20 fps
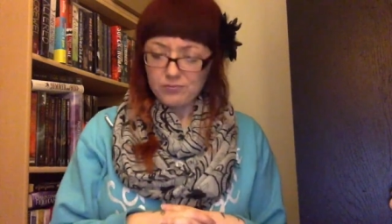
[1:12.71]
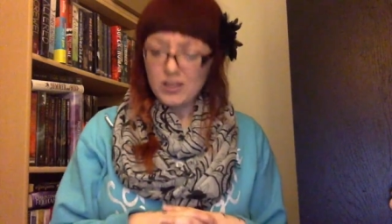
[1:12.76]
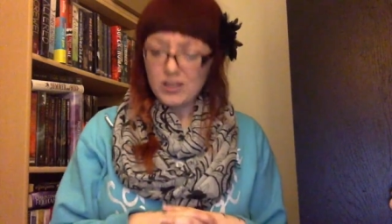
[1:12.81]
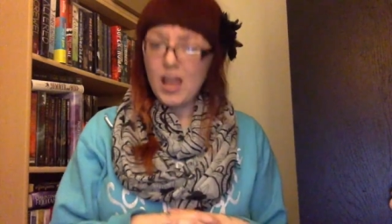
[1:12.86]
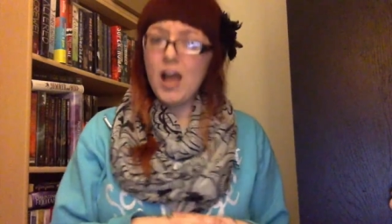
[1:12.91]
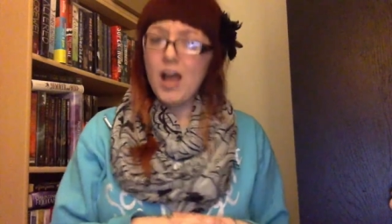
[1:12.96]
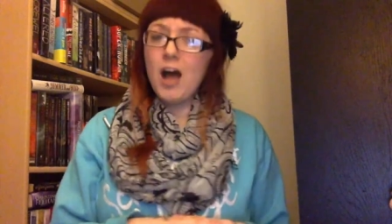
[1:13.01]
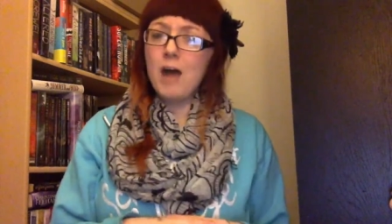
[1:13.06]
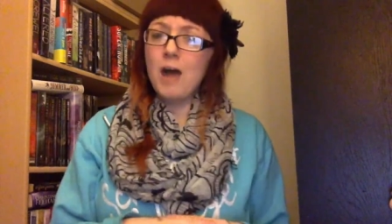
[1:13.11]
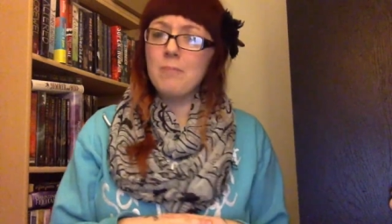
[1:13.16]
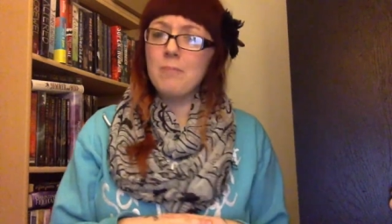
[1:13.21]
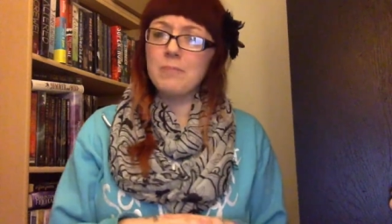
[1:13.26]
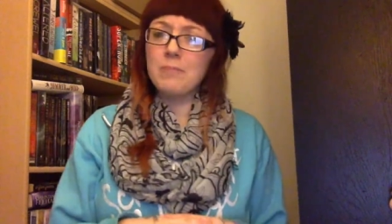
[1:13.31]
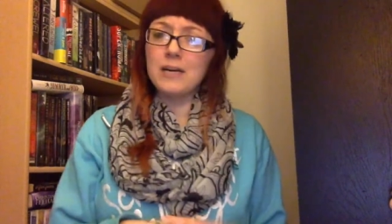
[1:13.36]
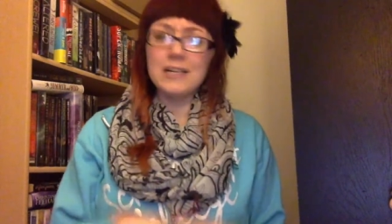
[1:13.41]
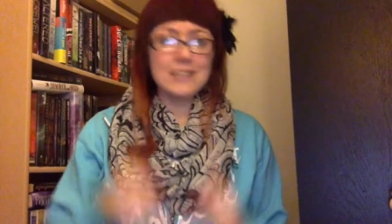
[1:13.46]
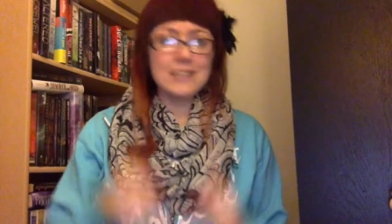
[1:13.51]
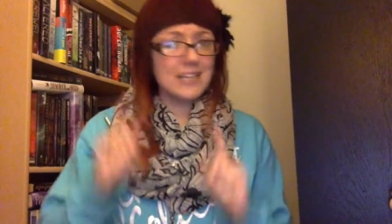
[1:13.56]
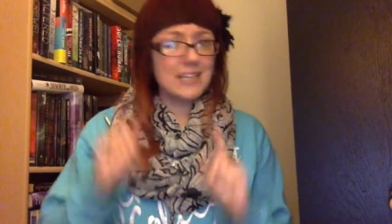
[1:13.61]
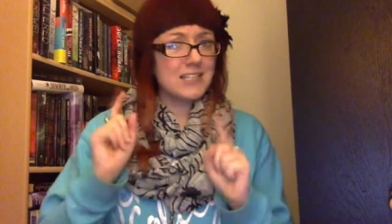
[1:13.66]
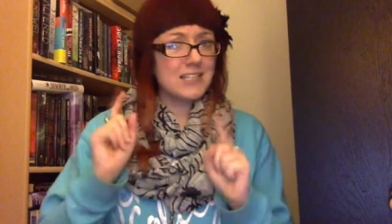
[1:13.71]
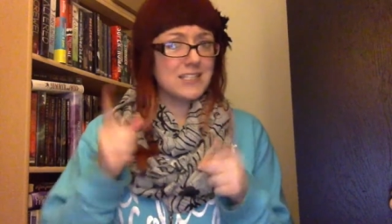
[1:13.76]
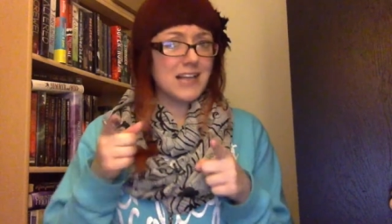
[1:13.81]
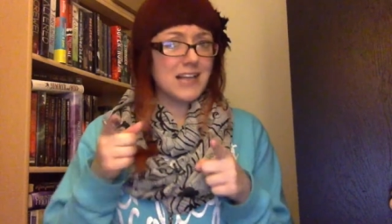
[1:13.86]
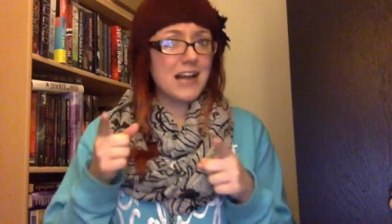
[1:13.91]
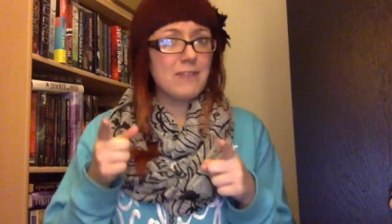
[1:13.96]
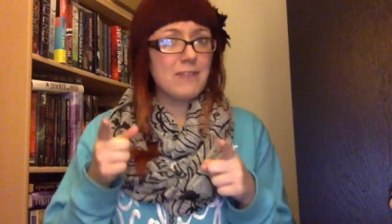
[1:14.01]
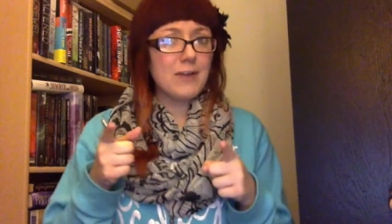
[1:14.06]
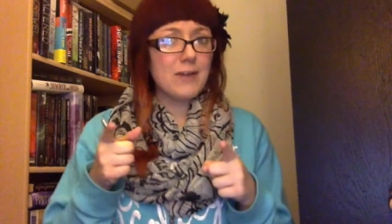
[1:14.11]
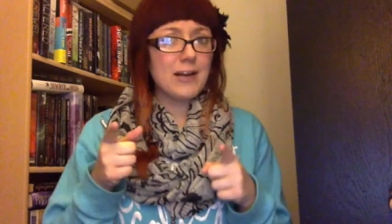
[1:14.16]
But let's
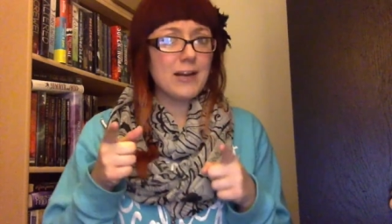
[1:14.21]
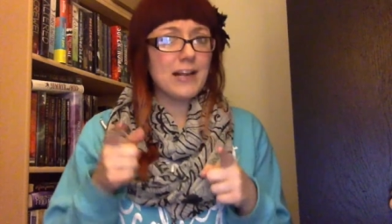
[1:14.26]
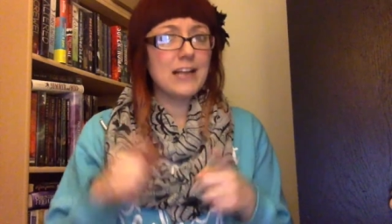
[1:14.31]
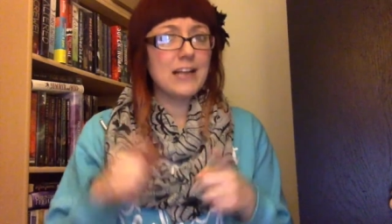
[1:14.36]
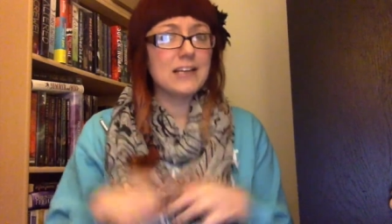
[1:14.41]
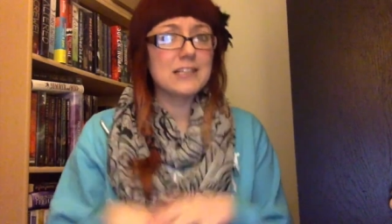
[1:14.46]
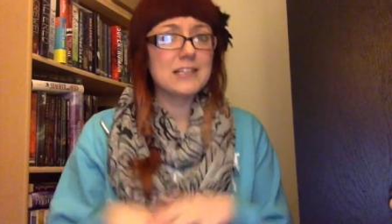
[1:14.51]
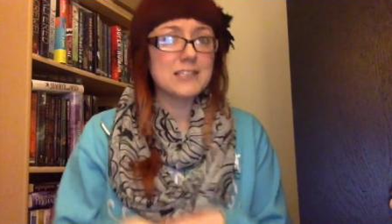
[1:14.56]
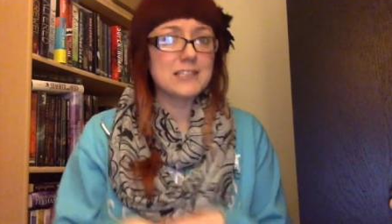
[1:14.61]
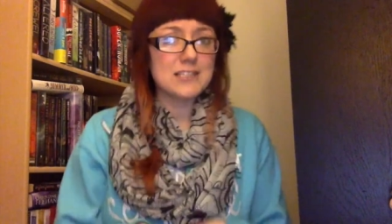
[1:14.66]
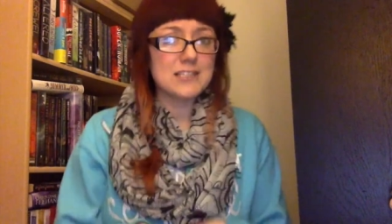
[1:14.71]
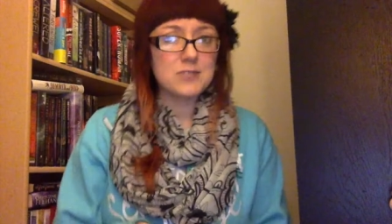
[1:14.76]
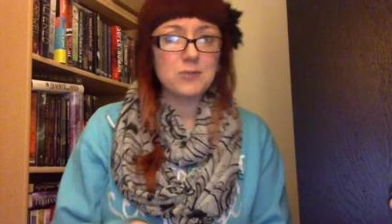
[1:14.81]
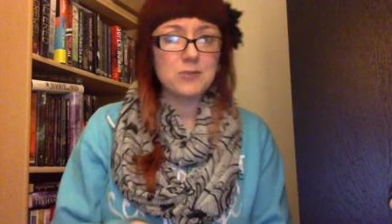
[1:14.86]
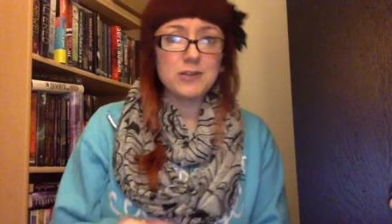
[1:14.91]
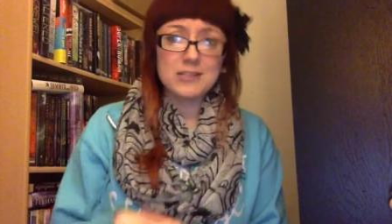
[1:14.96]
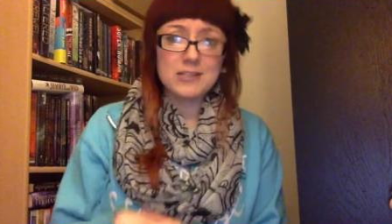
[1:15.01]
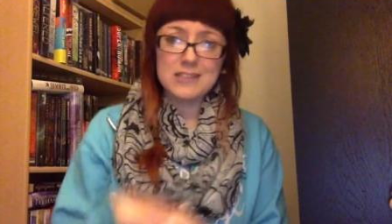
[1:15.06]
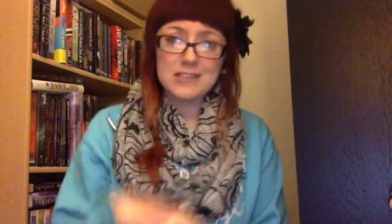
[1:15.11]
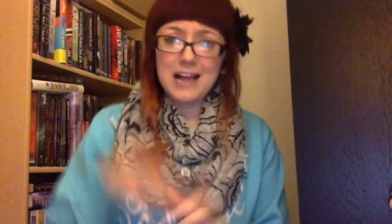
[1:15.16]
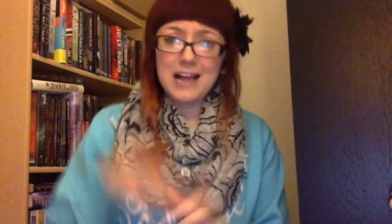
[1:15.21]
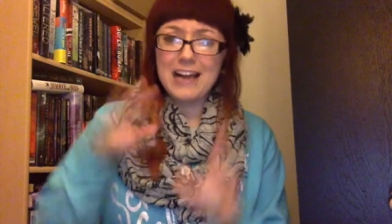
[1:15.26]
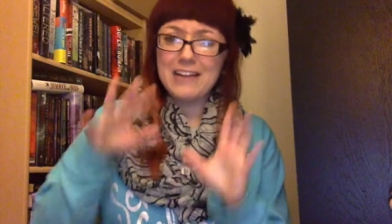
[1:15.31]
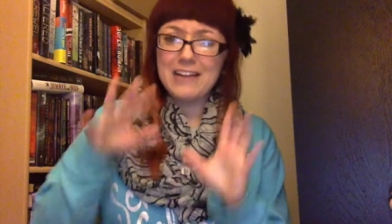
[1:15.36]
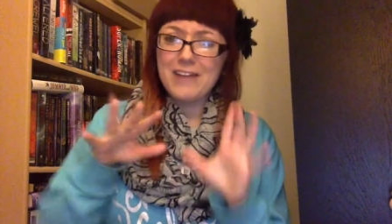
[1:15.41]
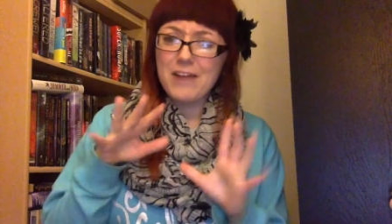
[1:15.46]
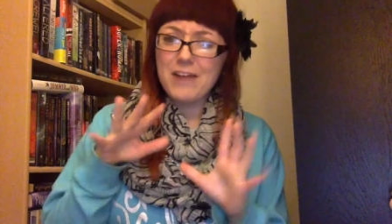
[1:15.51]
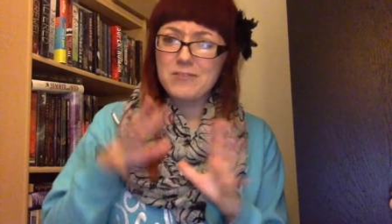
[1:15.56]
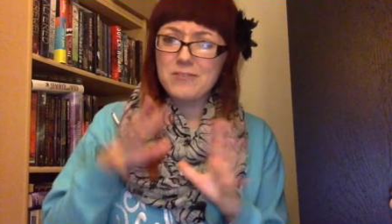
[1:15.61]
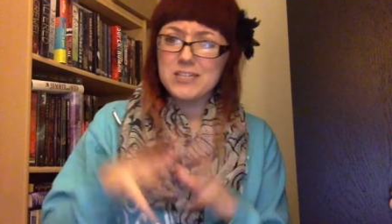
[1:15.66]
dive right in because this one is kind
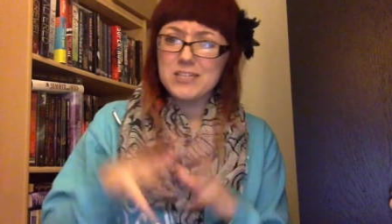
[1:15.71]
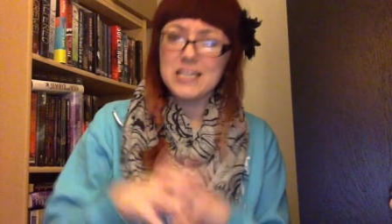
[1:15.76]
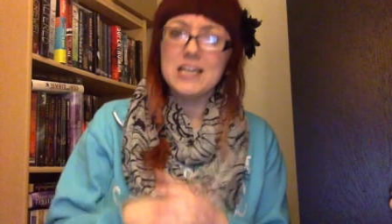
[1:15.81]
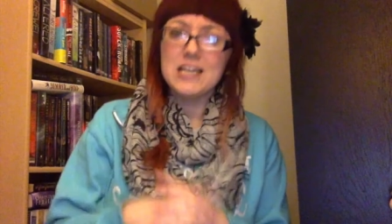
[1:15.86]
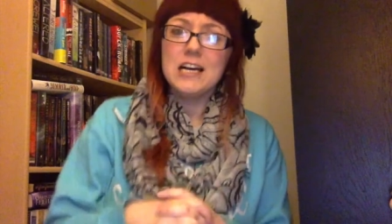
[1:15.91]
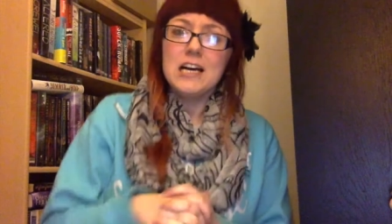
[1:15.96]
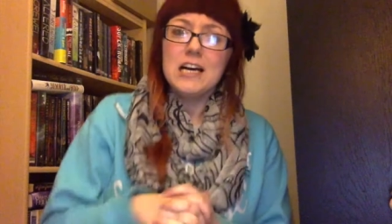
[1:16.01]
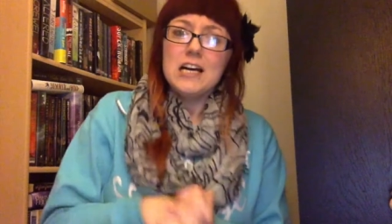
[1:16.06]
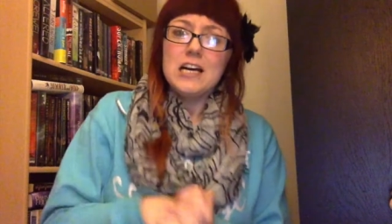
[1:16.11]
of hefty.